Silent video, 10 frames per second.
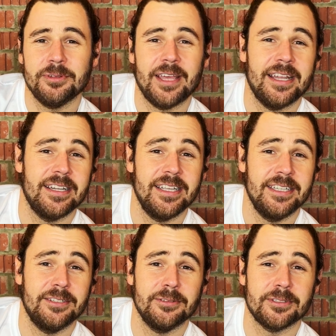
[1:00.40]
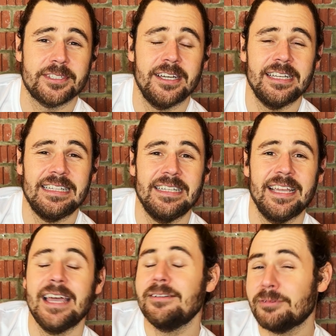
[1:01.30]
than indoor cycling
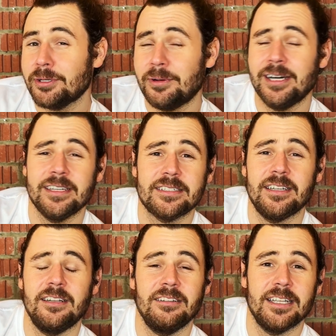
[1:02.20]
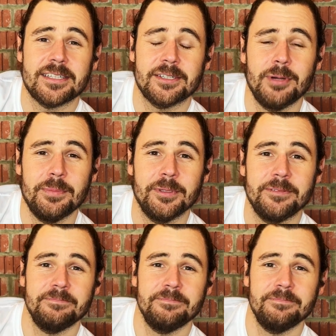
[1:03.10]
and requires a lot less equipment.